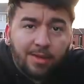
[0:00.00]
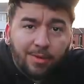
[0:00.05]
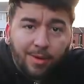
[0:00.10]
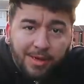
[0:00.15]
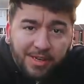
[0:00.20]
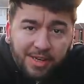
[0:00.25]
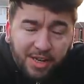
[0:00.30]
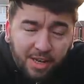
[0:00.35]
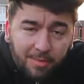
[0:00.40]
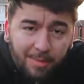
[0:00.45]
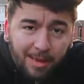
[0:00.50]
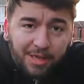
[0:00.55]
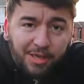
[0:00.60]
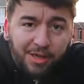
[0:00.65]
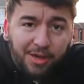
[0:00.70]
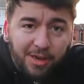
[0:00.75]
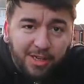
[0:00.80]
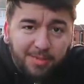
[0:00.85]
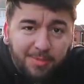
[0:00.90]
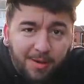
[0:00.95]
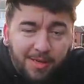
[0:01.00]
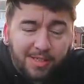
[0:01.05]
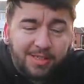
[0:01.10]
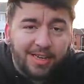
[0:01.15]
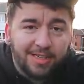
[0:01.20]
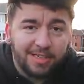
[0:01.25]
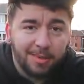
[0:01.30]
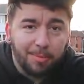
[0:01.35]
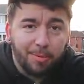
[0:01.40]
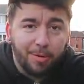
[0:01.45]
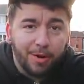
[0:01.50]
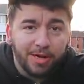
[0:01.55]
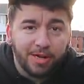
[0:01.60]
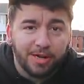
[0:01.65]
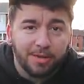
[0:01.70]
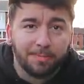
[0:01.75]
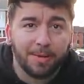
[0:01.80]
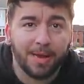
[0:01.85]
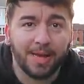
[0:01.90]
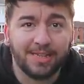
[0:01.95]
Well, I don't know about you guys, but I'd say it's a pretty
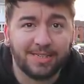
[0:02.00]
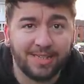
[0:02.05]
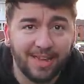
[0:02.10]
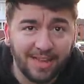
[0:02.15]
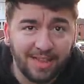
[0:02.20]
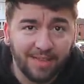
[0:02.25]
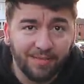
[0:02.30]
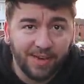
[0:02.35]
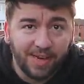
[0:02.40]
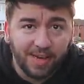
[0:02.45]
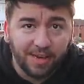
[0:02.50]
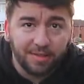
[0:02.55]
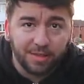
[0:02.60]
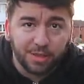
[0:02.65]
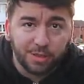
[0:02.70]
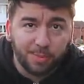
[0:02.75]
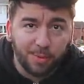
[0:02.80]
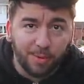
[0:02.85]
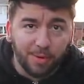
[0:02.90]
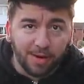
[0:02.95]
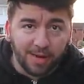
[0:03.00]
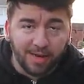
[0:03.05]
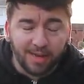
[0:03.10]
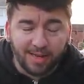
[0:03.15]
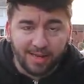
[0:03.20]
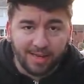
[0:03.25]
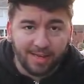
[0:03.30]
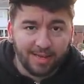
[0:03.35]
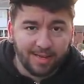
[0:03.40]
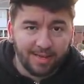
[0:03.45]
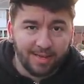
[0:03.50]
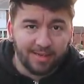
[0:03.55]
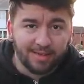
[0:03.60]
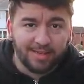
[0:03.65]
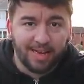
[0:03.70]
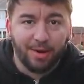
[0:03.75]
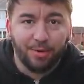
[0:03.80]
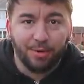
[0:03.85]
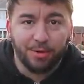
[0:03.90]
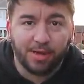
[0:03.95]
good place to end the video. The spoiler
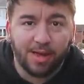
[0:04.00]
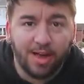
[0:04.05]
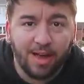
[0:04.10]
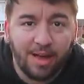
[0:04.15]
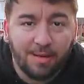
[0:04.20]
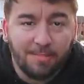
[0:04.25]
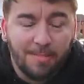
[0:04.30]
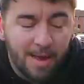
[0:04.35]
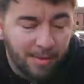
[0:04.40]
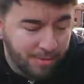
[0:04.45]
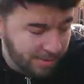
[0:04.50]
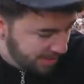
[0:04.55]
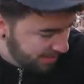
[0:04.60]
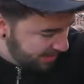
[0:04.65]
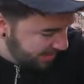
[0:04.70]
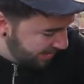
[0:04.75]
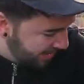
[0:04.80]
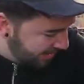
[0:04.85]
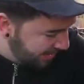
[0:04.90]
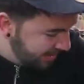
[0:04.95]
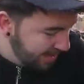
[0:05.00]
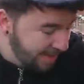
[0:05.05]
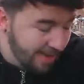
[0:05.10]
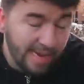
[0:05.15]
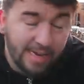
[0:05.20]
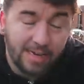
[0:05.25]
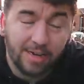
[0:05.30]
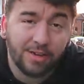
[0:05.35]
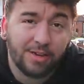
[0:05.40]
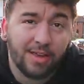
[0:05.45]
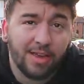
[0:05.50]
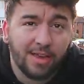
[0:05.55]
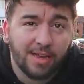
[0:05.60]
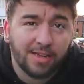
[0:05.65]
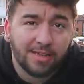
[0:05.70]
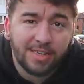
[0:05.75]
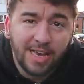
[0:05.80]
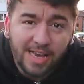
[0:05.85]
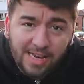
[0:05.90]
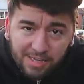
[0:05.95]
is now on the car, mounted and
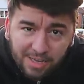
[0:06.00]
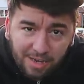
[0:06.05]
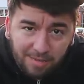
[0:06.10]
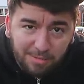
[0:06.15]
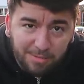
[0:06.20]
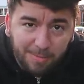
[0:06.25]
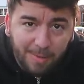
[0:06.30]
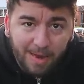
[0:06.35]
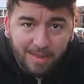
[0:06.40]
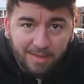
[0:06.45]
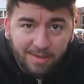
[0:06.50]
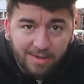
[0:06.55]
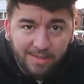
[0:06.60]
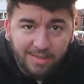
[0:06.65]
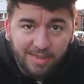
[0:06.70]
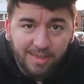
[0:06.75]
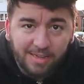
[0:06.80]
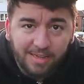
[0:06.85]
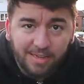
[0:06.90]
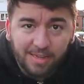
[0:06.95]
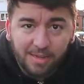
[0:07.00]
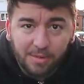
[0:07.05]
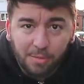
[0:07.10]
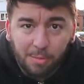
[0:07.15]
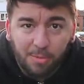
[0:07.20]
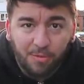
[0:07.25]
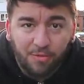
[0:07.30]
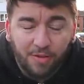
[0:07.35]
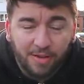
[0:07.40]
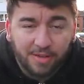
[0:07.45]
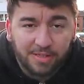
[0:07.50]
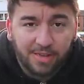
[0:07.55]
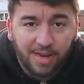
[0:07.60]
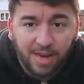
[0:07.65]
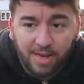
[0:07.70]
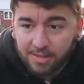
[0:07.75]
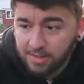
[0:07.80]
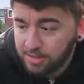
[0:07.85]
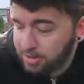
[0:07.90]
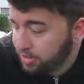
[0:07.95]
looking 10 times better than it did when we first
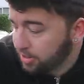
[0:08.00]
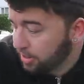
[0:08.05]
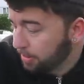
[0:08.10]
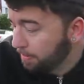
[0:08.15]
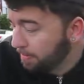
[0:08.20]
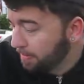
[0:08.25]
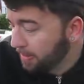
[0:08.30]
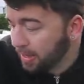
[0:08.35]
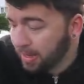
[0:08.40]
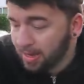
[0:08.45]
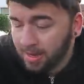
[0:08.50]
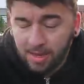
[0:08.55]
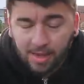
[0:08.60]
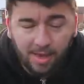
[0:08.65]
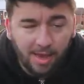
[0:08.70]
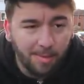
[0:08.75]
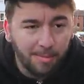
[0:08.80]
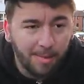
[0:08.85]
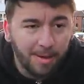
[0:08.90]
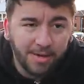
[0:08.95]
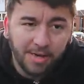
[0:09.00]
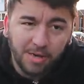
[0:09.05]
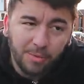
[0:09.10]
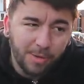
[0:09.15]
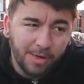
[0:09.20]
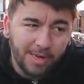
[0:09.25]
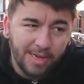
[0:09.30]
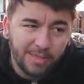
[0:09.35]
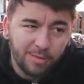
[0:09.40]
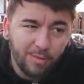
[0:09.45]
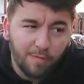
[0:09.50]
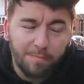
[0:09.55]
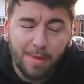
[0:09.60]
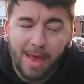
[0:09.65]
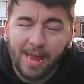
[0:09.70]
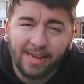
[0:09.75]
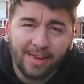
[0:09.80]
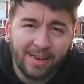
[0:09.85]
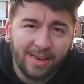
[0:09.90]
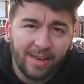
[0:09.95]
started this job. Um, I don't know what it is with
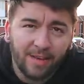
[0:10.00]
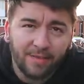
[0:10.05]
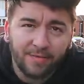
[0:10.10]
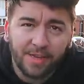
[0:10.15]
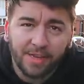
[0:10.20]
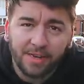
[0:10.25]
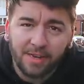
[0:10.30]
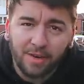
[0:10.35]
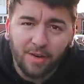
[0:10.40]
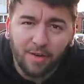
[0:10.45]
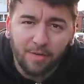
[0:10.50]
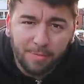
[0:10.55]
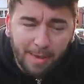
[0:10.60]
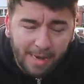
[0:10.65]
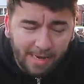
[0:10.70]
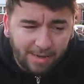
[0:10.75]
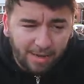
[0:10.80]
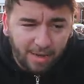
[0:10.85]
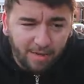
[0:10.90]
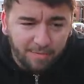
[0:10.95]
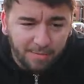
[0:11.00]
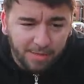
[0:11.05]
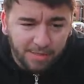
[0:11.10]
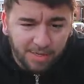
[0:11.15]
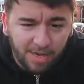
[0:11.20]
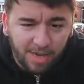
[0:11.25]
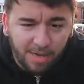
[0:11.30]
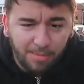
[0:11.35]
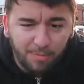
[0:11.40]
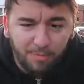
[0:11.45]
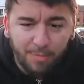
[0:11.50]
painting. I've done a lot of painting over my time.